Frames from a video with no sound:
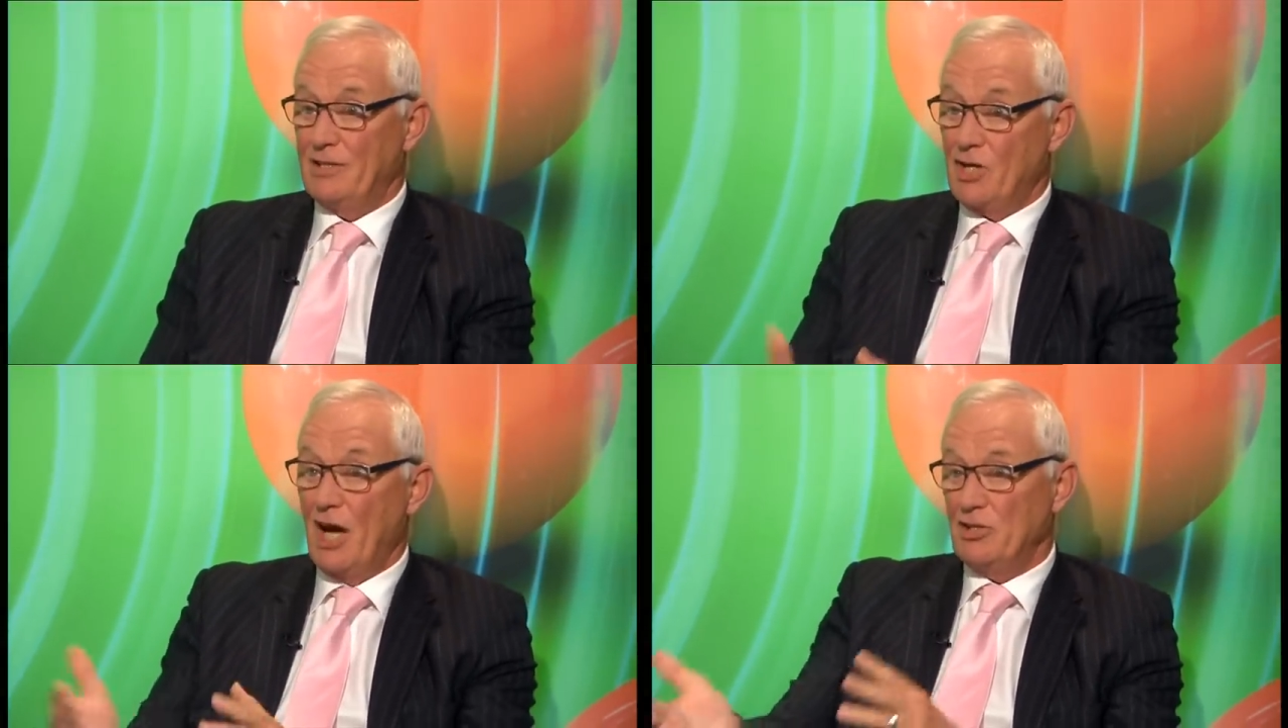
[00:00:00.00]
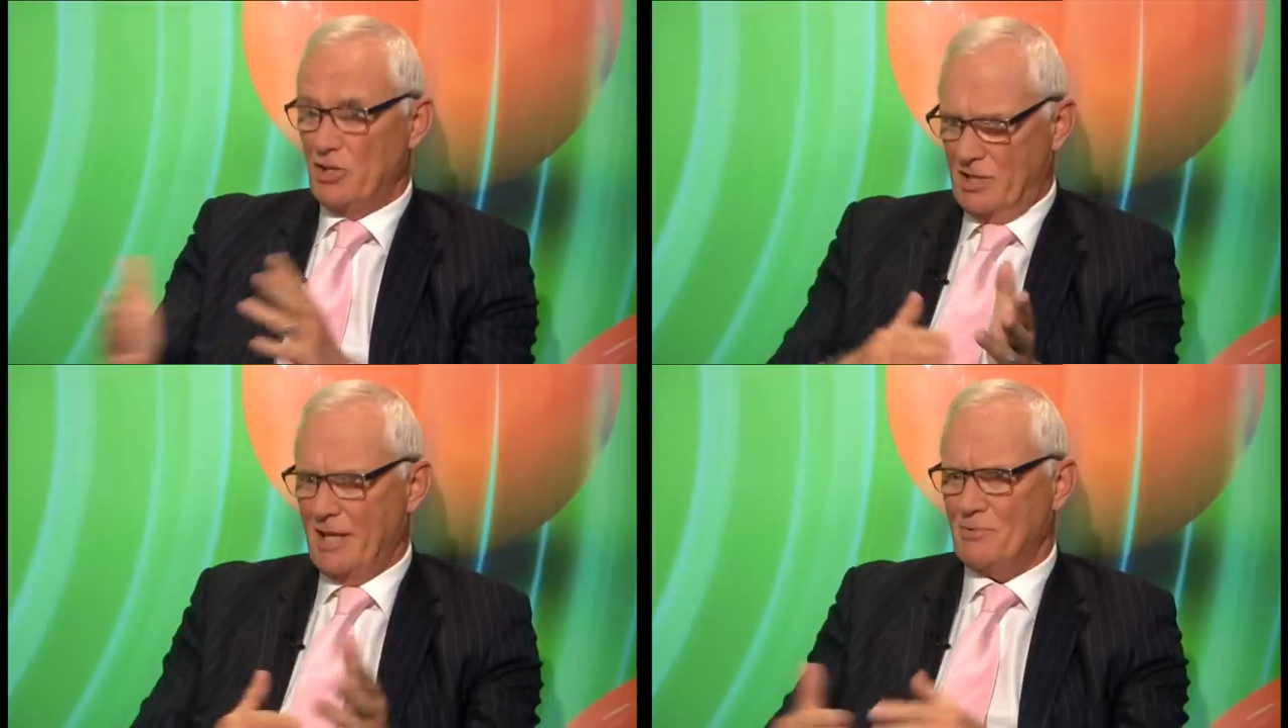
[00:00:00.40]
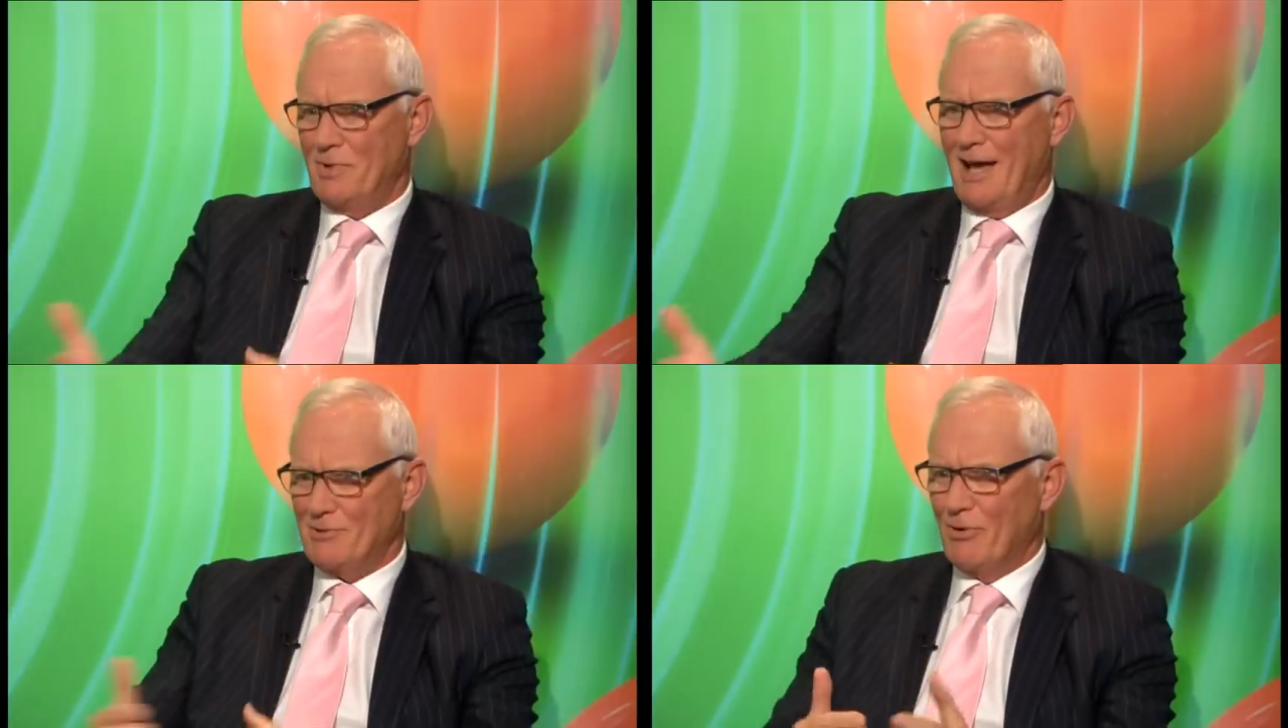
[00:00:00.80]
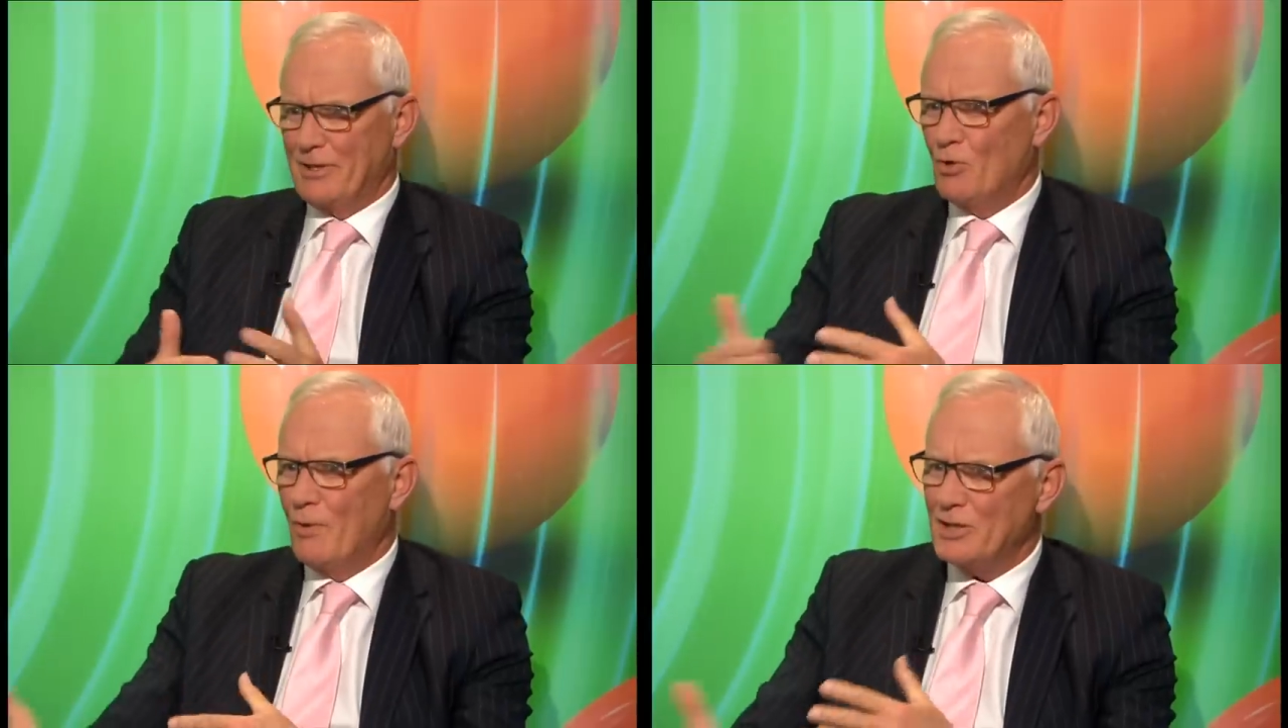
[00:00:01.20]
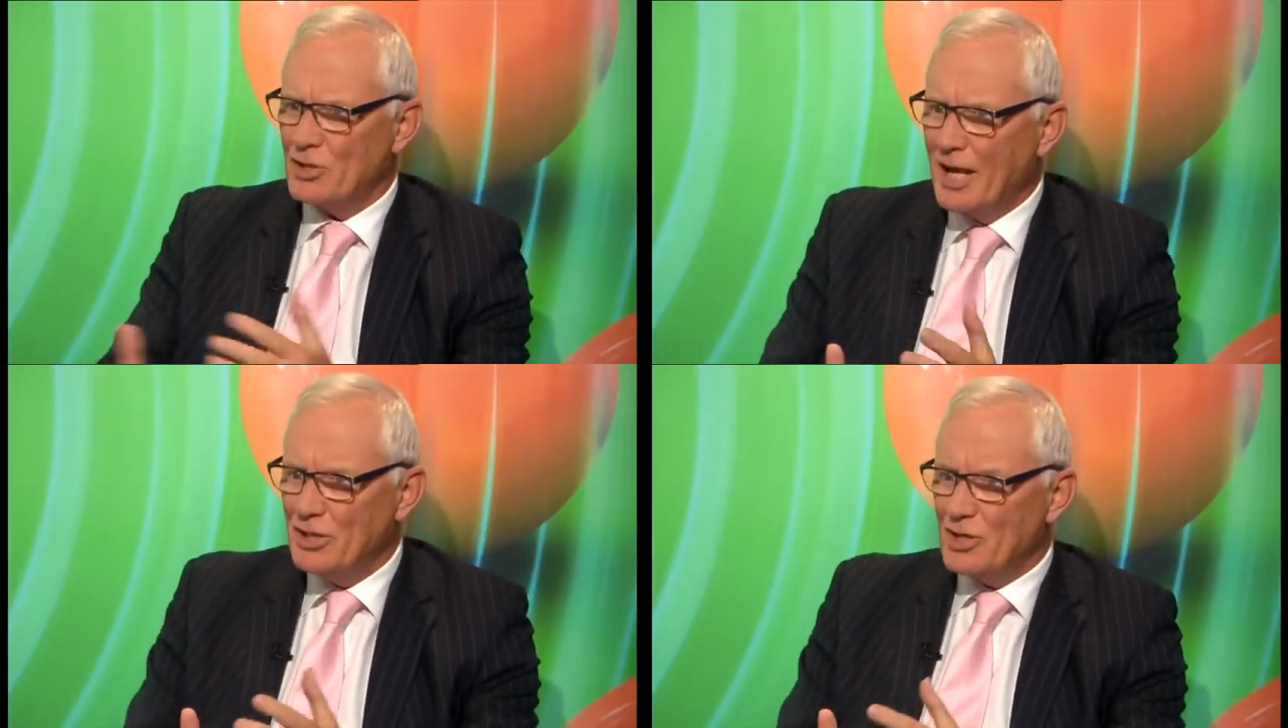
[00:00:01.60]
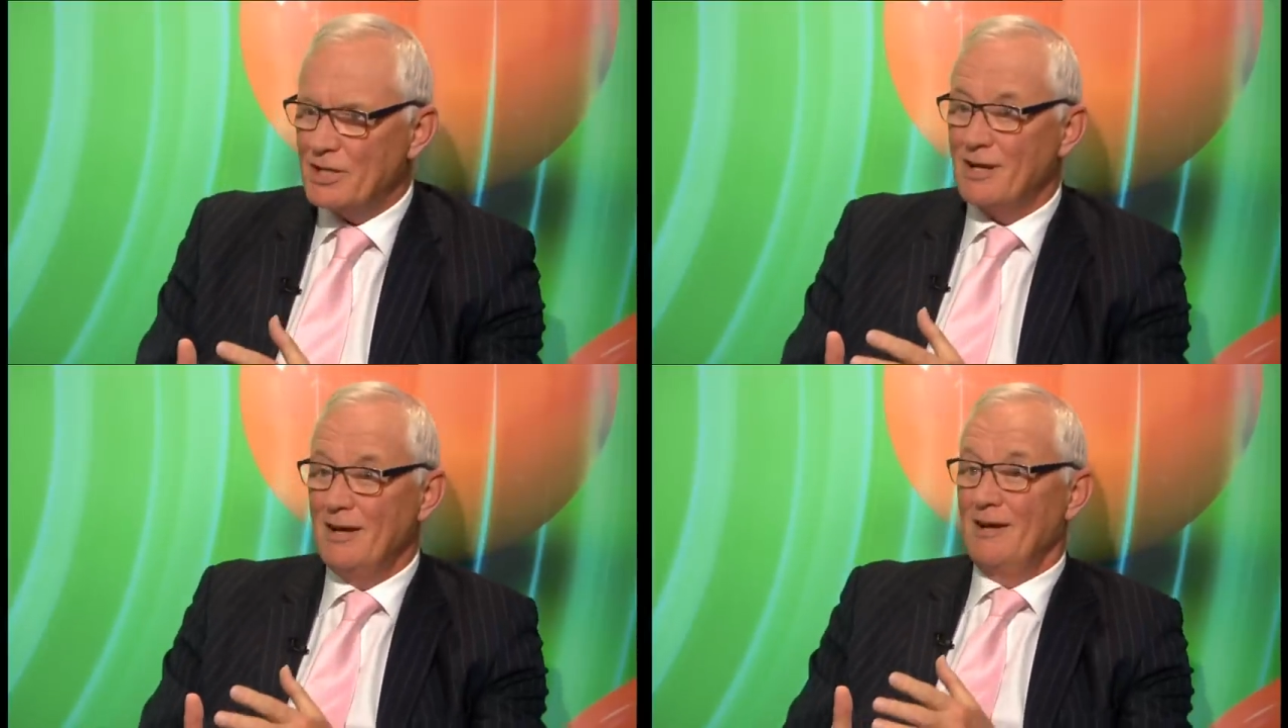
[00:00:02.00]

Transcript: he changes, as Ronnie always changes.